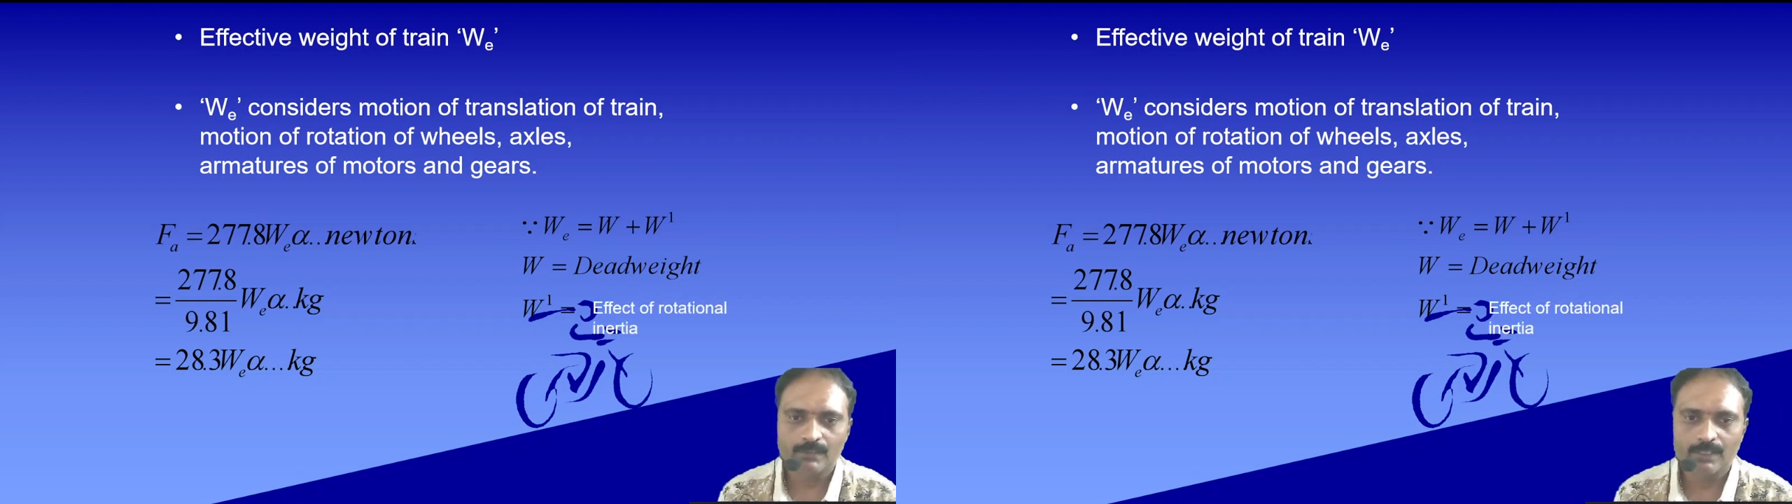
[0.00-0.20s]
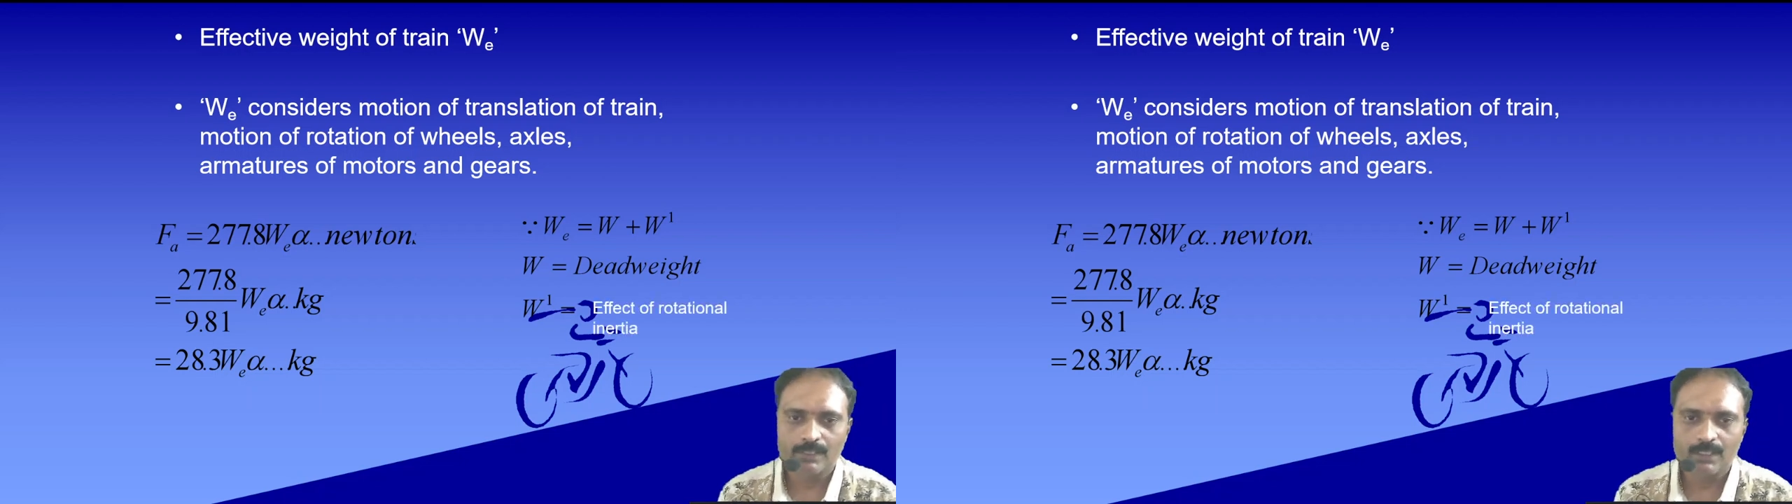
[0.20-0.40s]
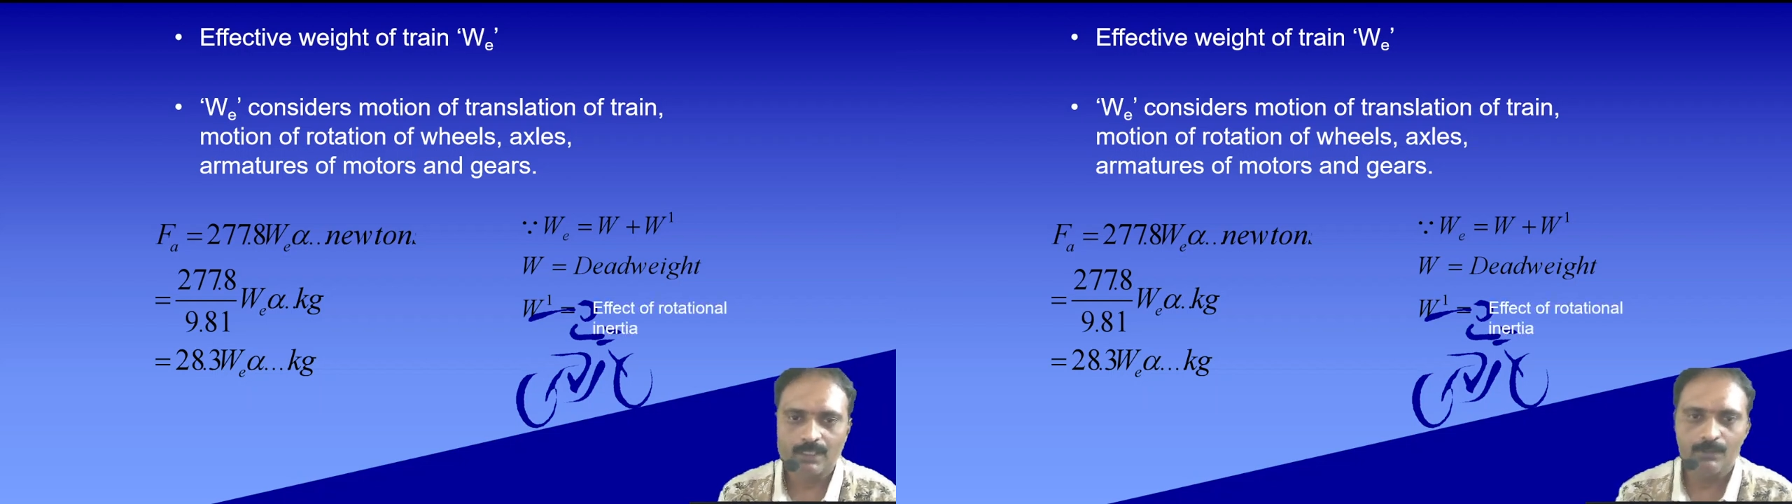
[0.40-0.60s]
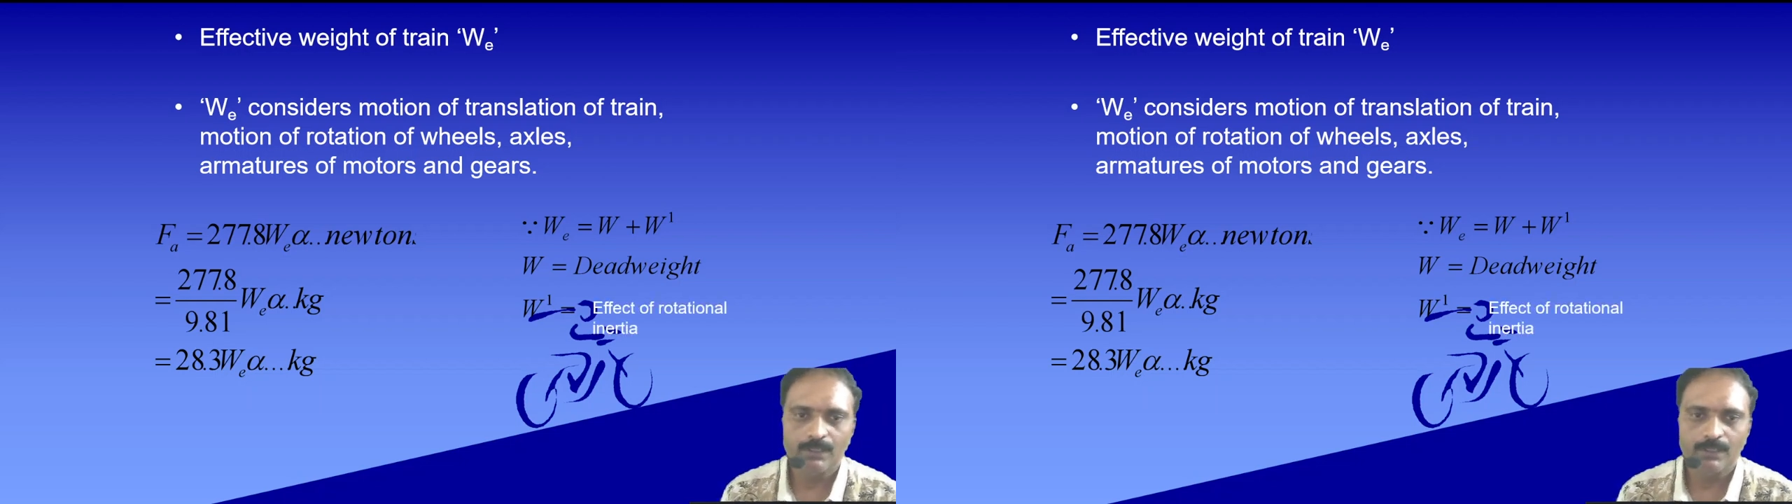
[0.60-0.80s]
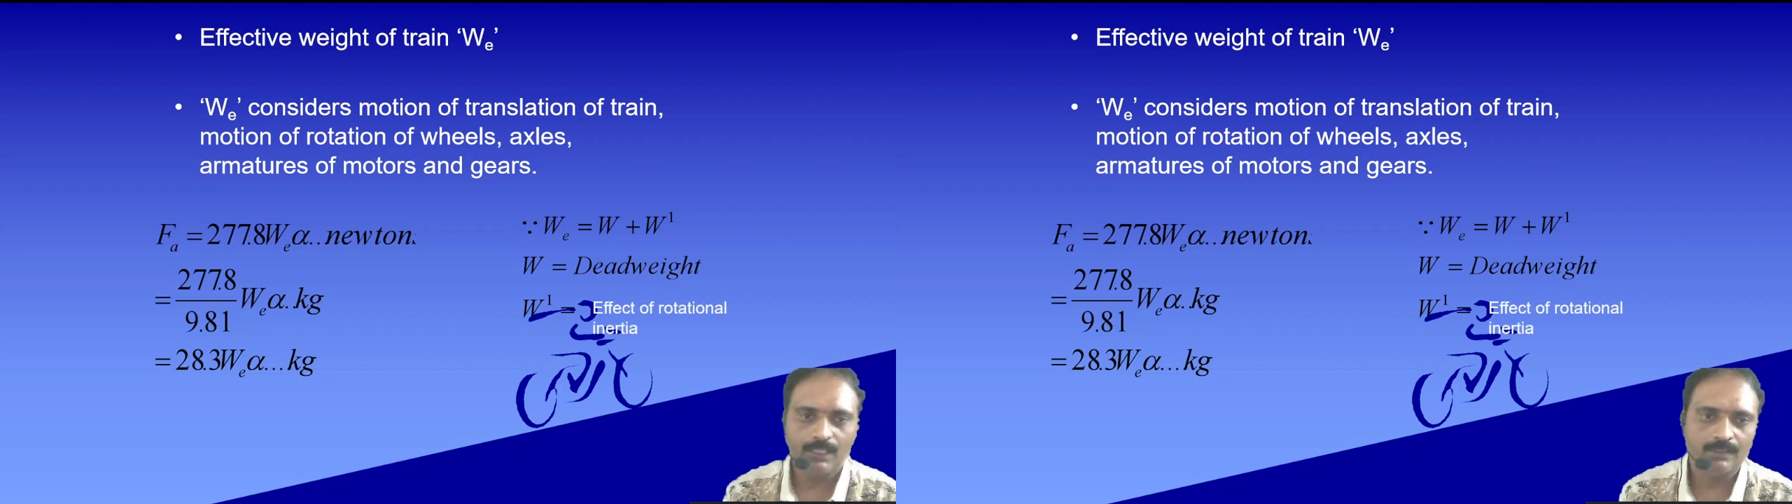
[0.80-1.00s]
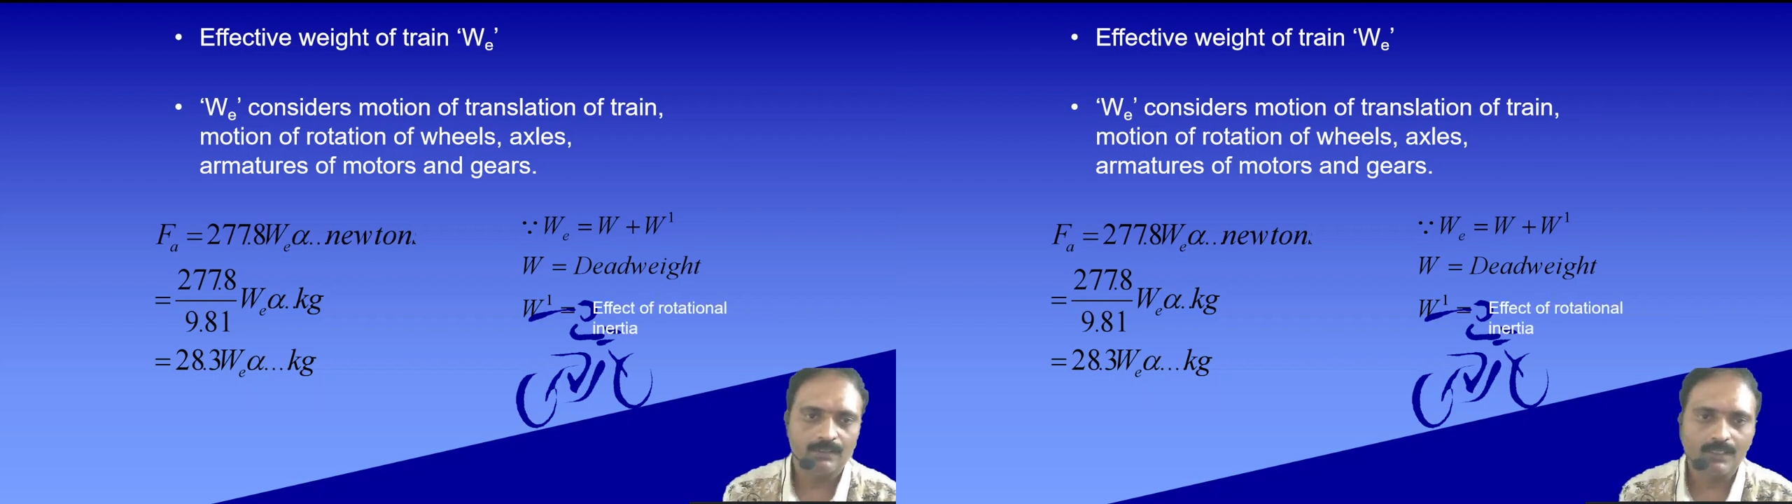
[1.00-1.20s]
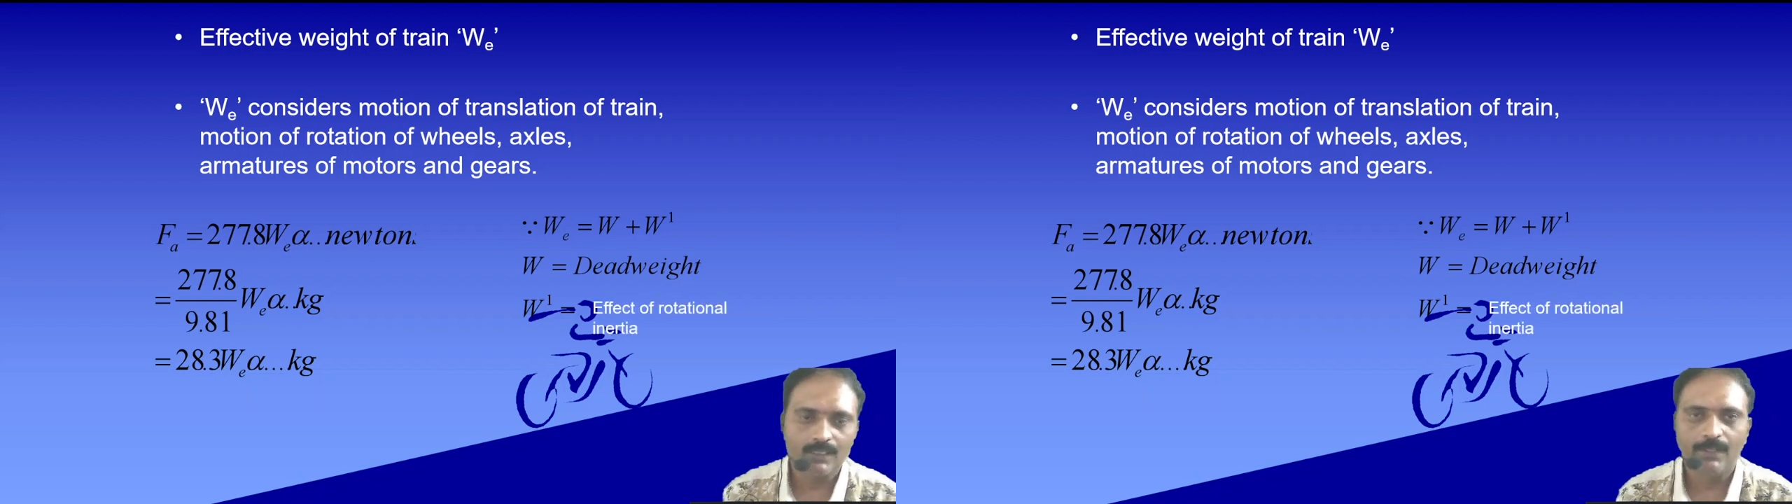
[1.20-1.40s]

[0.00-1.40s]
dash is the effect of